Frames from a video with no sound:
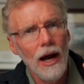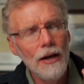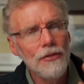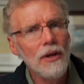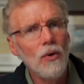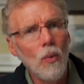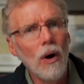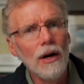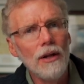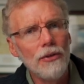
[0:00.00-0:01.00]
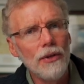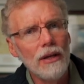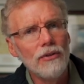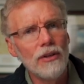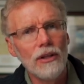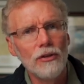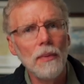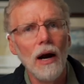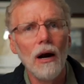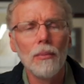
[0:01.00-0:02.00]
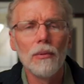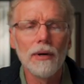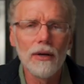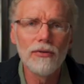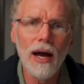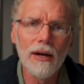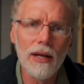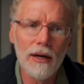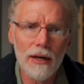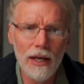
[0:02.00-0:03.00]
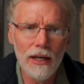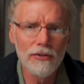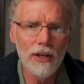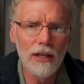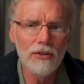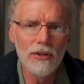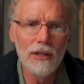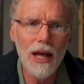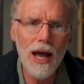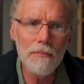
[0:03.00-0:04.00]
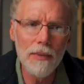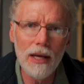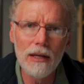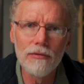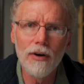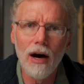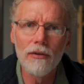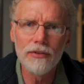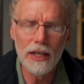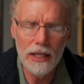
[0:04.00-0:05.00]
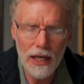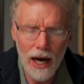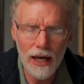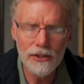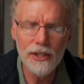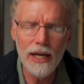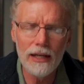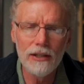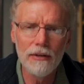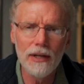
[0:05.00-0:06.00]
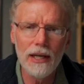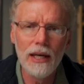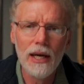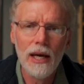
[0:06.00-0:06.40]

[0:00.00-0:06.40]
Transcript: I think one of the things that this parable brings out here is it's not being involved in constant activity,